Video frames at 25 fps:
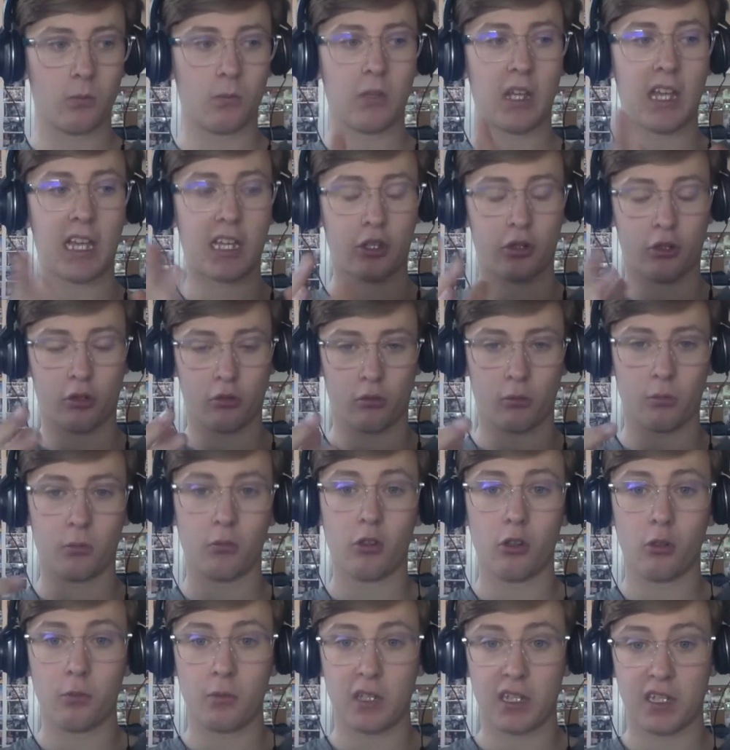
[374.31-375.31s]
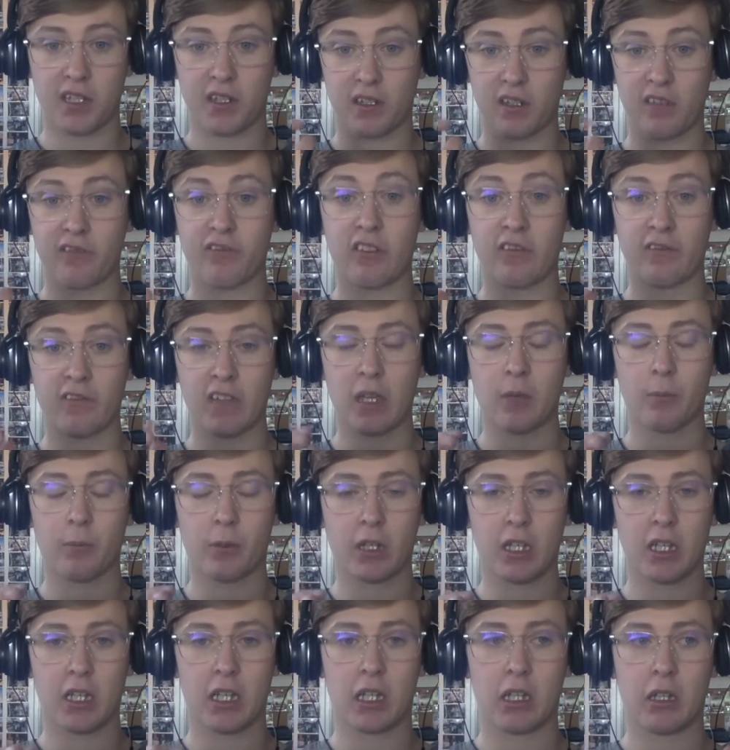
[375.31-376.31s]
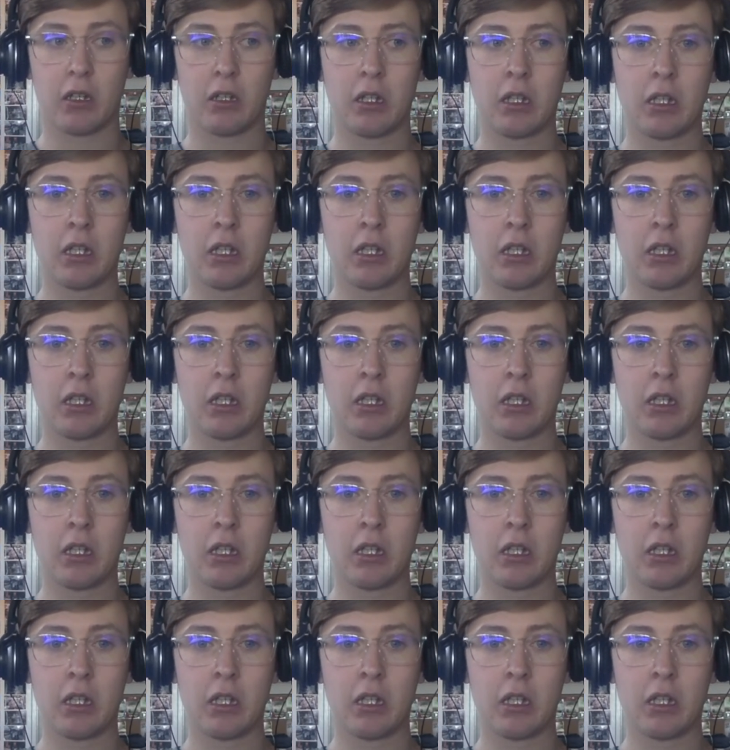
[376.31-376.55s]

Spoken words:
actual Morbius living vampire